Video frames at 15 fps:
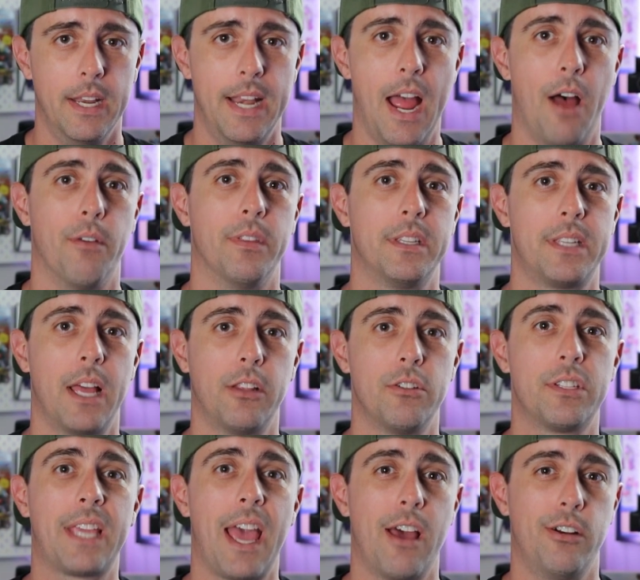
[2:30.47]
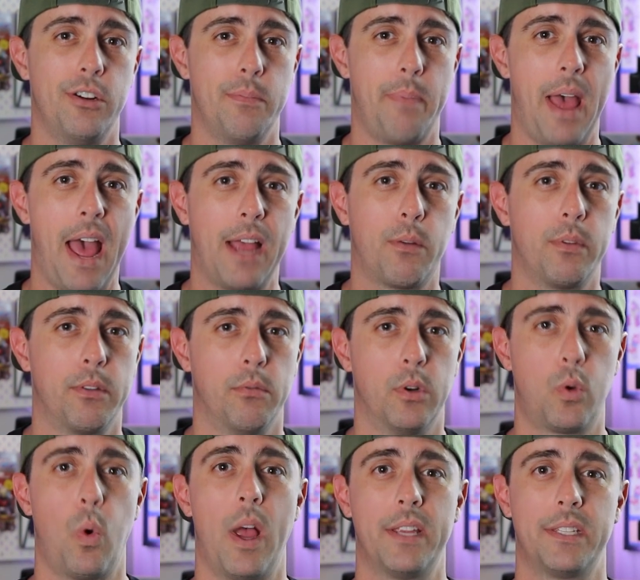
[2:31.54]
Now, the sellers countered back with a
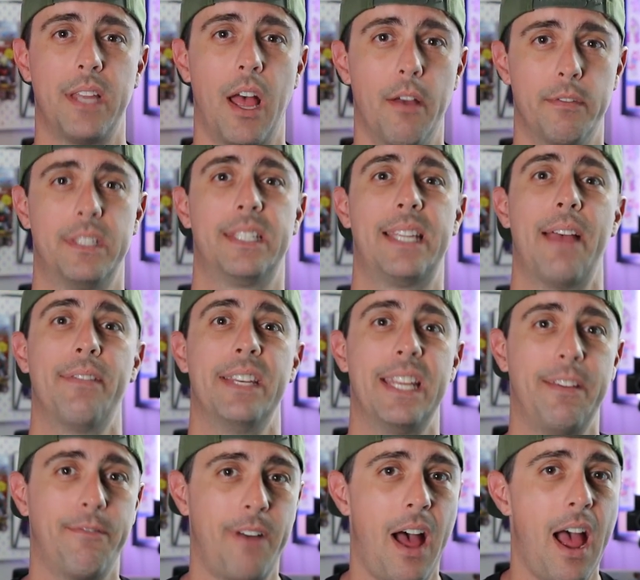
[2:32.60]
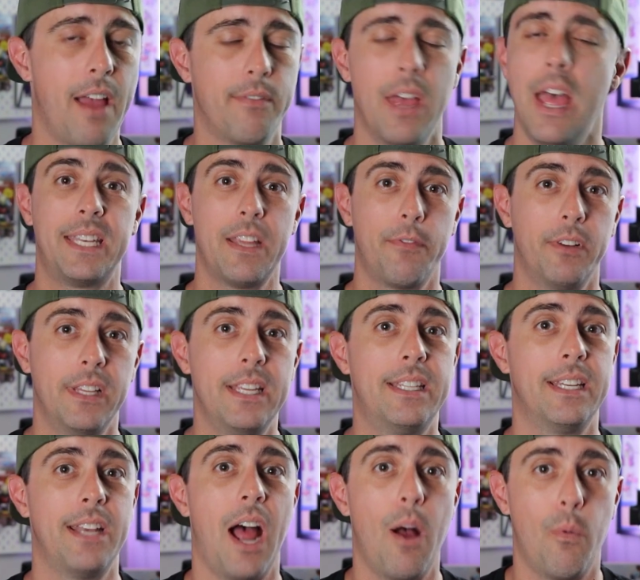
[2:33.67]
request of $75. I definitely
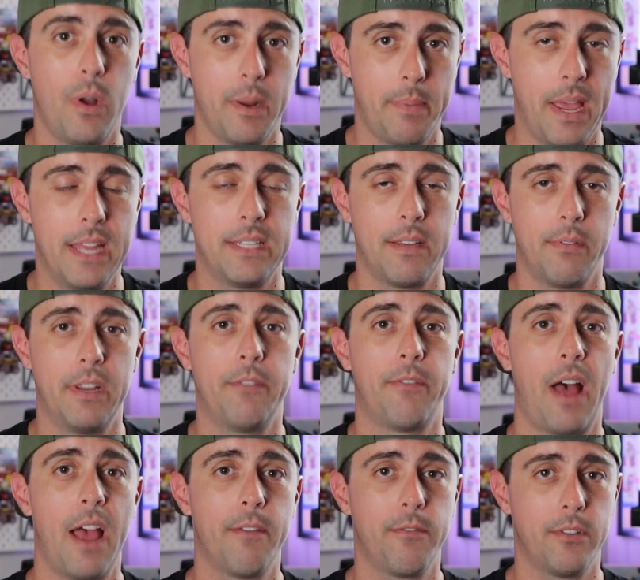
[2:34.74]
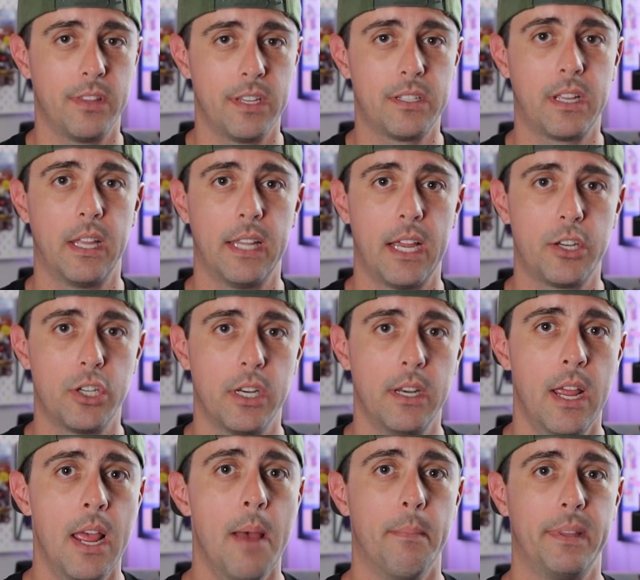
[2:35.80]
did not want to pay $75 for this
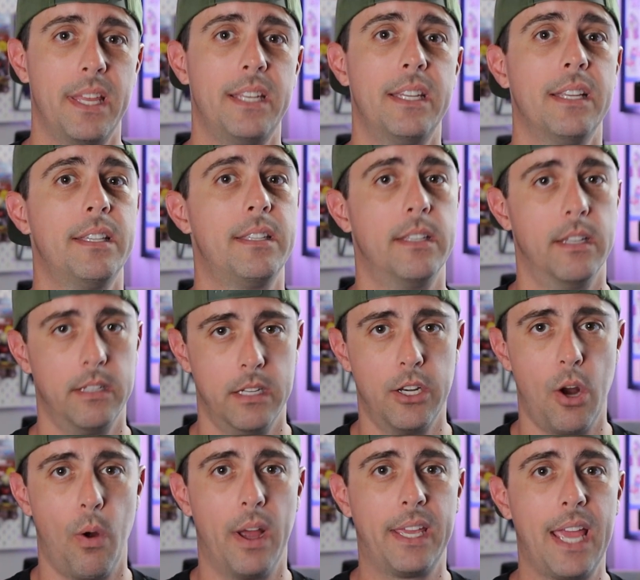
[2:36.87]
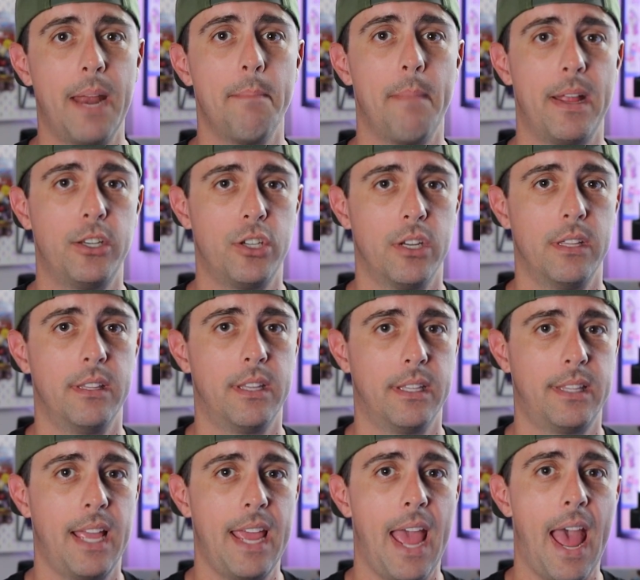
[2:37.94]
collection, but they did, again mention
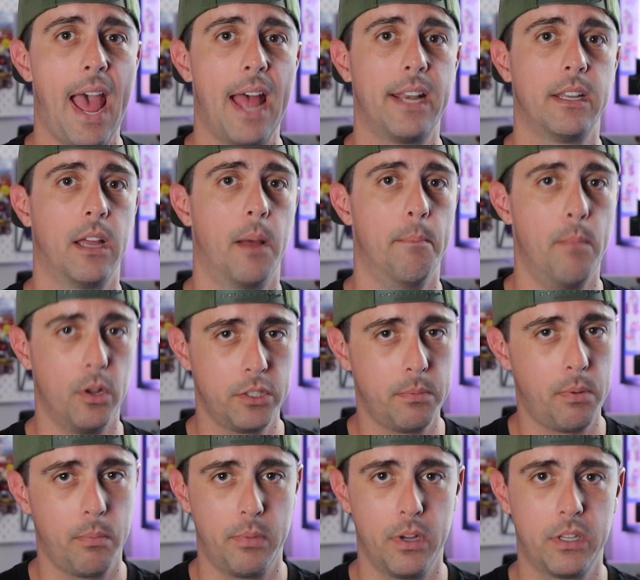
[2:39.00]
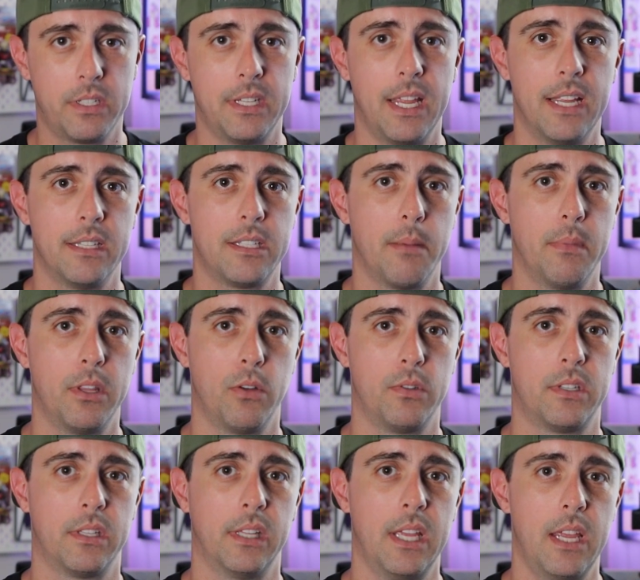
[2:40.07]
that they had multiple books in some of
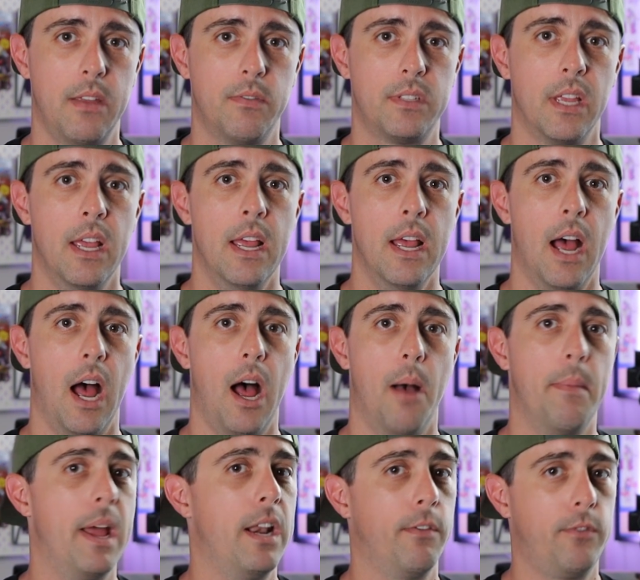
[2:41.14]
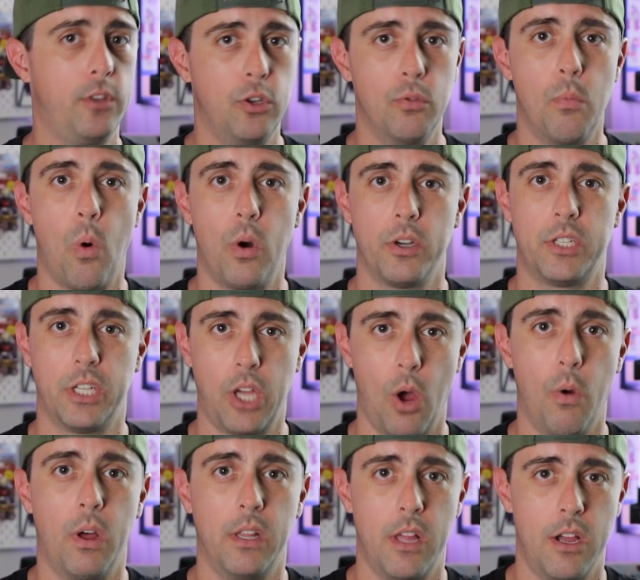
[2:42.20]
those sleeves and a few more to
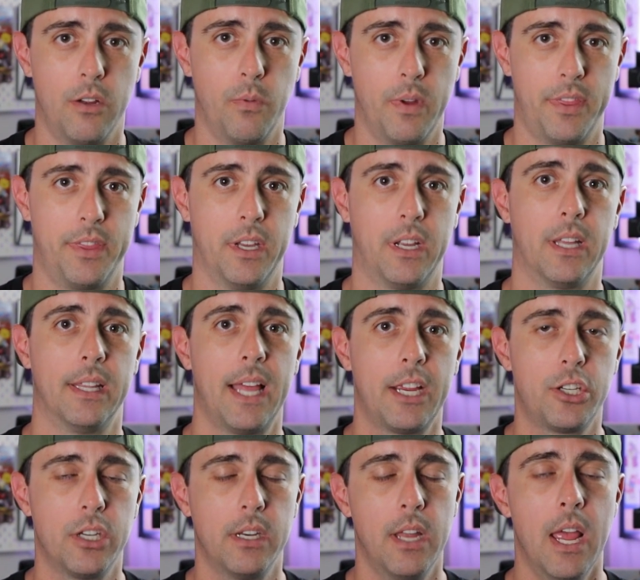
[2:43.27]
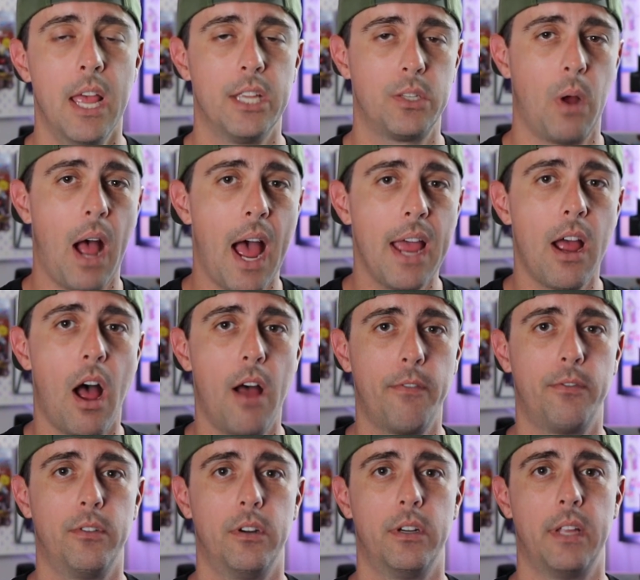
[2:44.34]
go along with the collection. So I
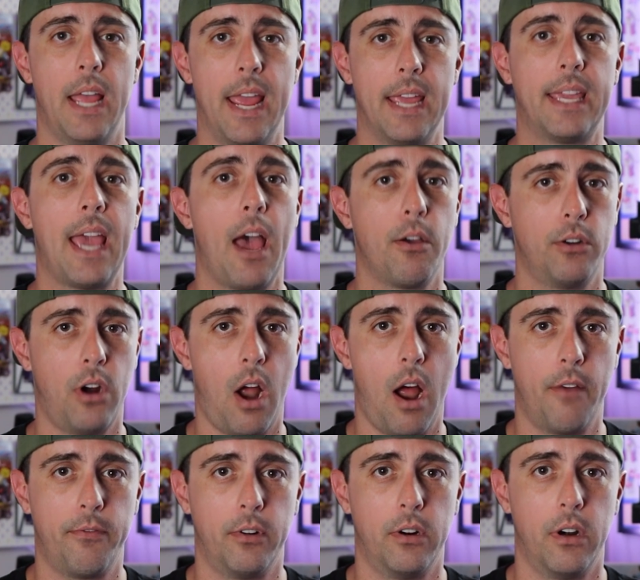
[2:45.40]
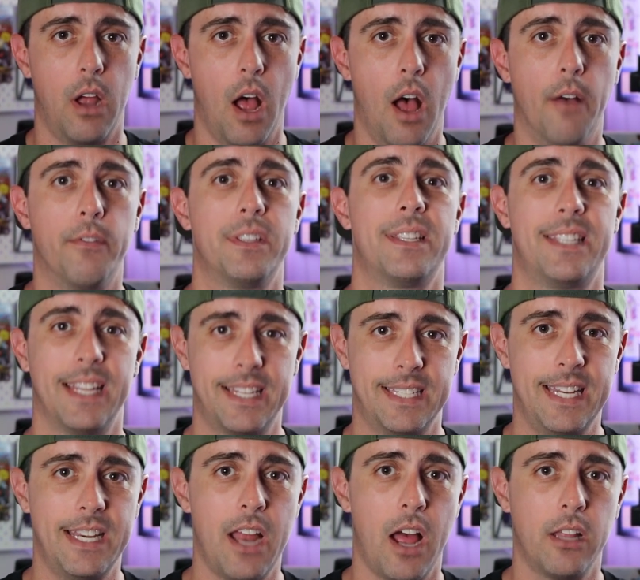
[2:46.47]
offered a counter offer of
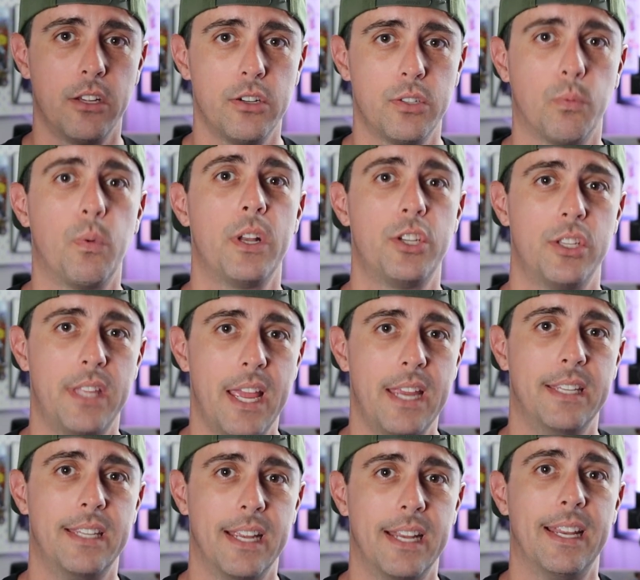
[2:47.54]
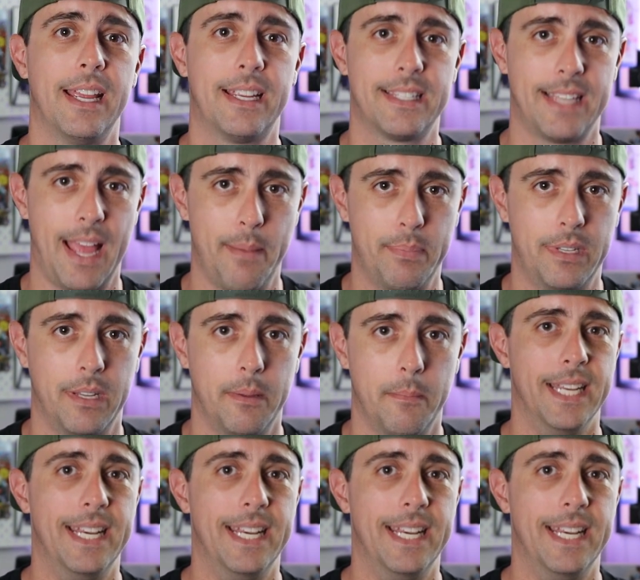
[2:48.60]
$60, which they did accept.